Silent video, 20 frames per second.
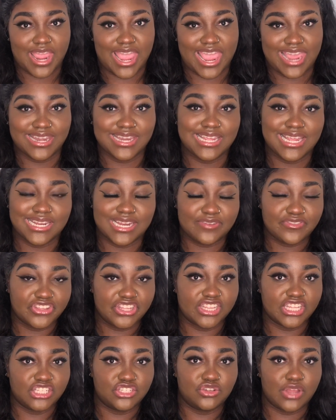any and everything
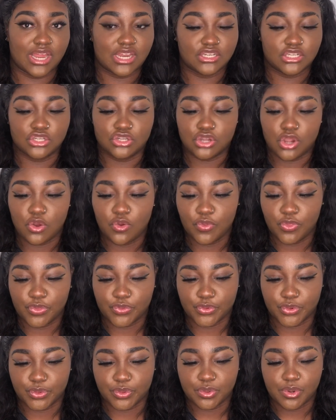that you actually go
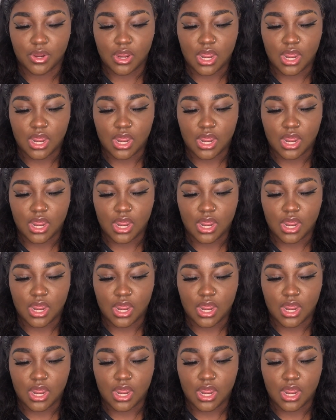through.